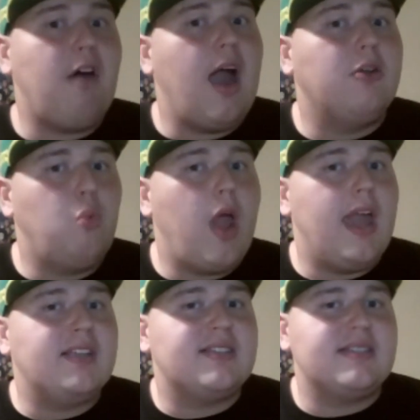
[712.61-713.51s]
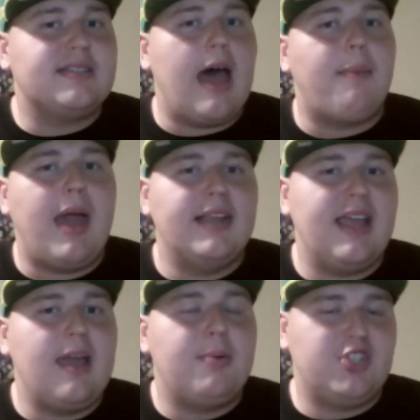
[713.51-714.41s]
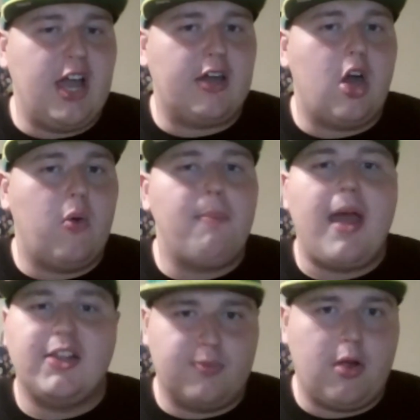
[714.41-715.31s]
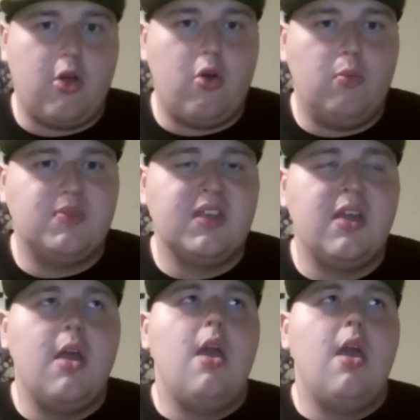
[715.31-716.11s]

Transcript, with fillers: find ways to stop Isaiah Pacheco and Patrick Mahomes.